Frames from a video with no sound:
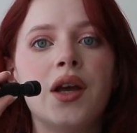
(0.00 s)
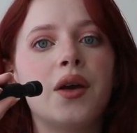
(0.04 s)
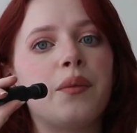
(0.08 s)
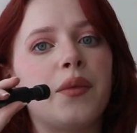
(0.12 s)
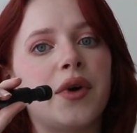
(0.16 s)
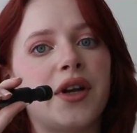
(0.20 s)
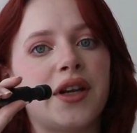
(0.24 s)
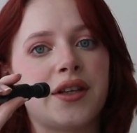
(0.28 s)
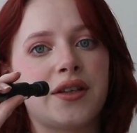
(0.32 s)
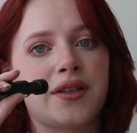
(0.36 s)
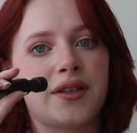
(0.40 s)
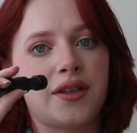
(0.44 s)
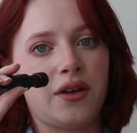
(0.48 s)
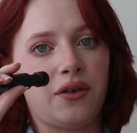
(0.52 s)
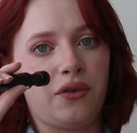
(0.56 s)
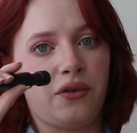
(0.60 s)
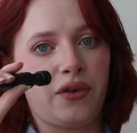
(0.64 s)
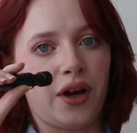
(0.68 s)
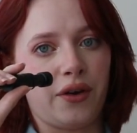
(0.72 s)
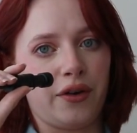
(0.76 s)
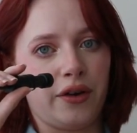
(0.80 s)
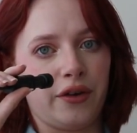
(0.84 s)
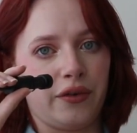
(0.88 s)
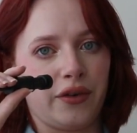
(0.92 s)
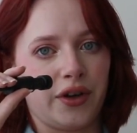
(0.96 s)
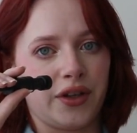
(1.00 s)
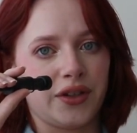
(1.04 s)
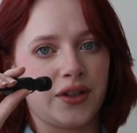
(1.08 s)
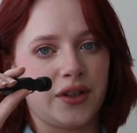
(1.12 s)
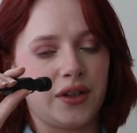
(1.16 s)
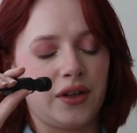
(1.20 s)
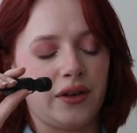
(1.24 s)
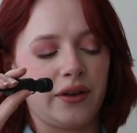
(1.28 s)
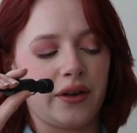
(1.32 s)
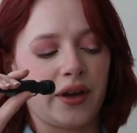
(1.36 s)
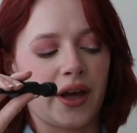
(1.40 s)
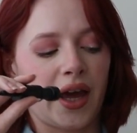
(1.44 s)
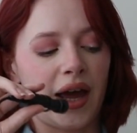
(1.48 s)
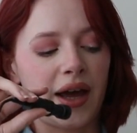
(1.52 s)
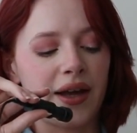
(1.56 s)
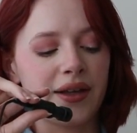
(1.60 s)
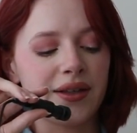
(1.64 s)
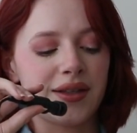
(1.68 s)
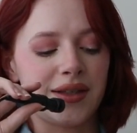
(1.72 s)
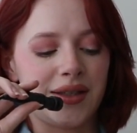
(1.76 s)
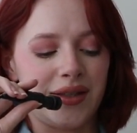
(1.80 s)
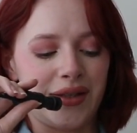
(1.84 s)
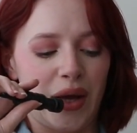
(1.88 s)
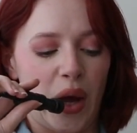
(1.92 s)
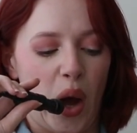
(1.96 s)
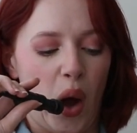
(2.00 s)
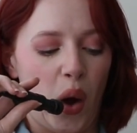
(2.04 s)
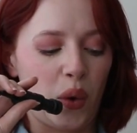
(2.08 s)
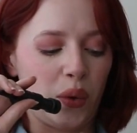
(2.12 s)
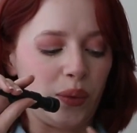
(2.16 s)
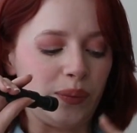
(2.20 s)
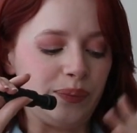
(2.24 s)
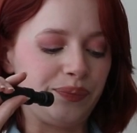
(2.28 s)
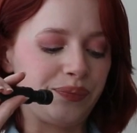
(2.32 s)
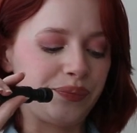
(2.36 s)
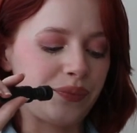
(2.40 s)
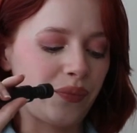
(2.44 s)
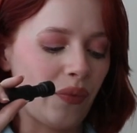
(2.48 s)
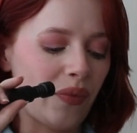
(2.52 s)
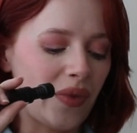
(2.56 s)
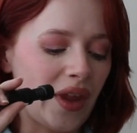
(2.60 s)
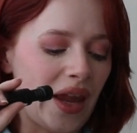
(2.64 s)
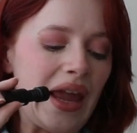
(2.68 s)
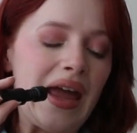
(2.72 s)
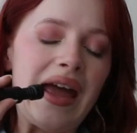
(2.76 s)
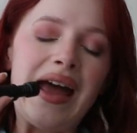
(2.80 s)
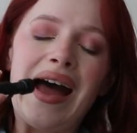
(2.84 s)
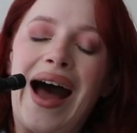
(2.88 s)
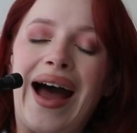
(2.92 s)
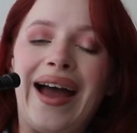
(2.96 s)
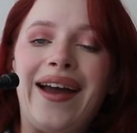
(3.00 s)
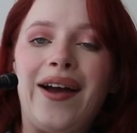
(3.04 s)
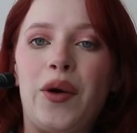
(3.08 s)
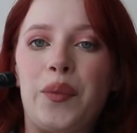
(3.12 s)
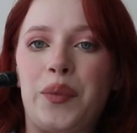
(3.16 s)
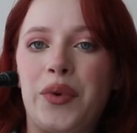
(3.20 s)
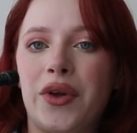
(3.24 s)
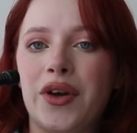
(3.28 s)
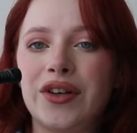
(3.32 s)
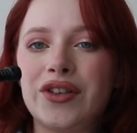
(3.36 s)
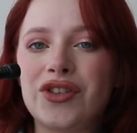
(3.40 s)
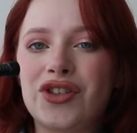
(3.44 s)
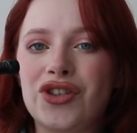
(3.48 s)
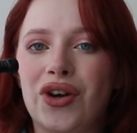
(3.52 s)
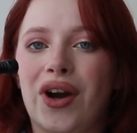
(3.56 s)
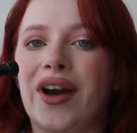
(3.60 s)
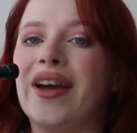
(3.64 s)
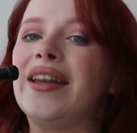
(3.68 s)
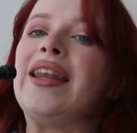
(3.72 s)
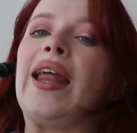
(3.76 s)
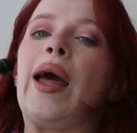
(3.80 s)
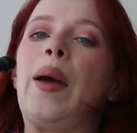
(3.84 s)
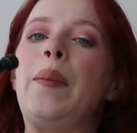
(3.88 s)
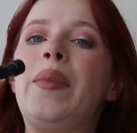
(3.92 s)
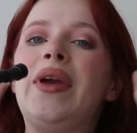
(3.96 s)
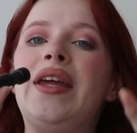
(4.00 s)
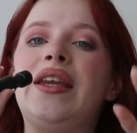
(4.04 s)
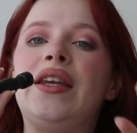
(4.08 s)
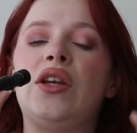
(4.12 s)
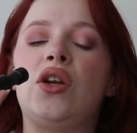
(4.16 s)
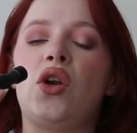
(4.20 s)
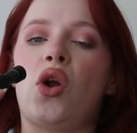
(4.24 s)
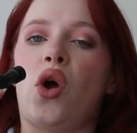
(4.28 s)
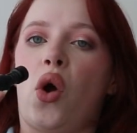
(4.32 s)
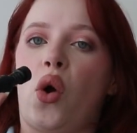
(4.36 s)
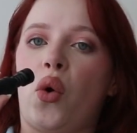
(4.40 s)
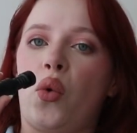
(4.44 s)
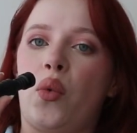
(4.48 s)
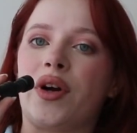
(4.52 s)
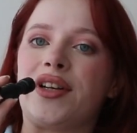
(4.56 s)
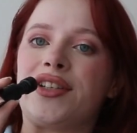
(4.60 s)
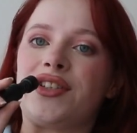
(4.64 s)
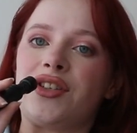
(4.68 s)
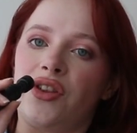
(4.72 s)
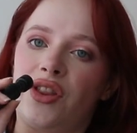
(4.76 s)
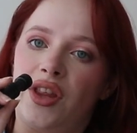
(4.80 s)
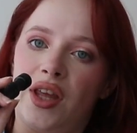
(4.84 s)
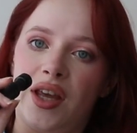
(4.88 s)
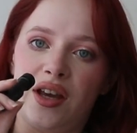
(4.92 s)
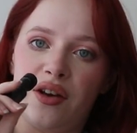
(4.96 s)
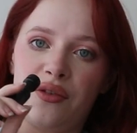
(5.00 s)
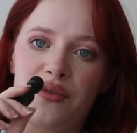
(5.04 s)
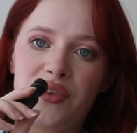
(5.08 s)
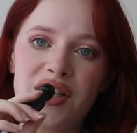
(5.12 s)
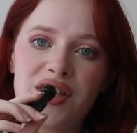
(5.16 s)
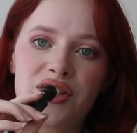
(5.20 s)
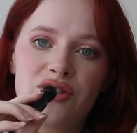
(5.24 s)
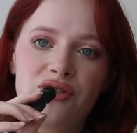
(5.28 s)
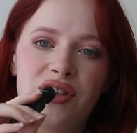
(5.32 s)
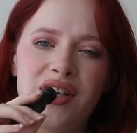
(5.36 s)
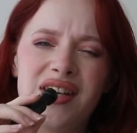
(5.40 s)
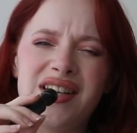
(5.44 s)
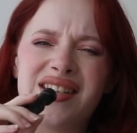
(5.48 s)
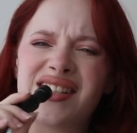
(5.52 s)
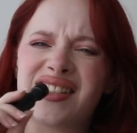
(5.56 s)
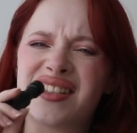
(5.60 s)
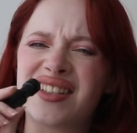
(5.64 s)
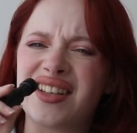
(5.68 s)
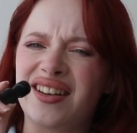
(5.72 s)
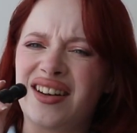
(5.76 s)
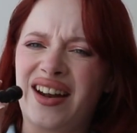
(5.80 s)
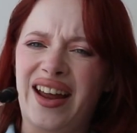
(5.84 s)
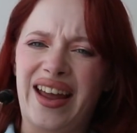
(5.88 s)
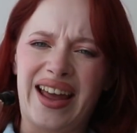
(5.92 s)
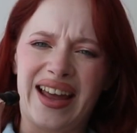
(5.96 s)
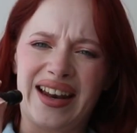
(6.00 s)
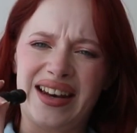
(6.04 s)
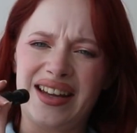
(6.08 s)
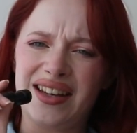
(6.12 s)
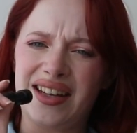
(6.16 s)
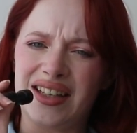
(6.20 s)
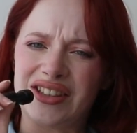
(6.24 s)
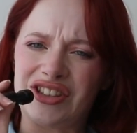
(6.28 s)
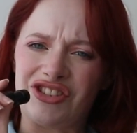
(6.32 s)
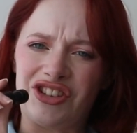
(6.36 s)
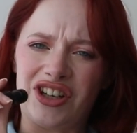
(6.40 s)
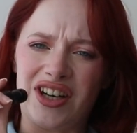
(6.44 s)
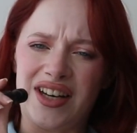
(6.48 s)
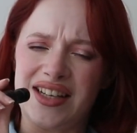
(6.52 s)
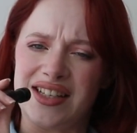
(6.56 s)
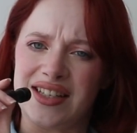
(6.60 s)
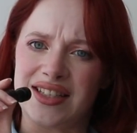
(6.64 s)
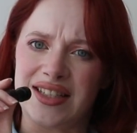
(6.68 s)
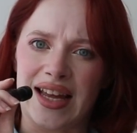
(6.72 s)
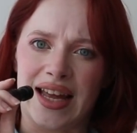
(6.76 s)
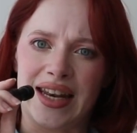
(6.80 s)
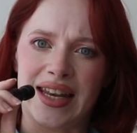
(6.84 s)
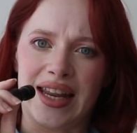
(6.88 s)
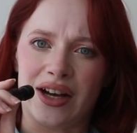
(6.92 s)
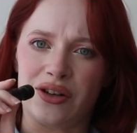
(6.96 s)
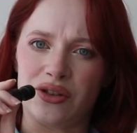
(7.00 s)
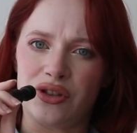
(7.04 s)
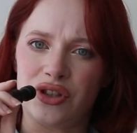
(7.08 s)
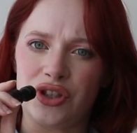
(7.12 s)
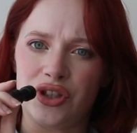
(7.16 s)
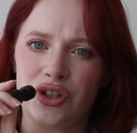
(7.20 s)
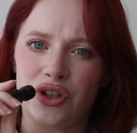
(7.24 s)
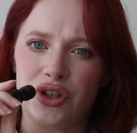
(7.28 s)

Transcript: but it's still very fun to look at. So, I hope you enjoyed. Let me know what you think of these releases. Are there any that really stand out to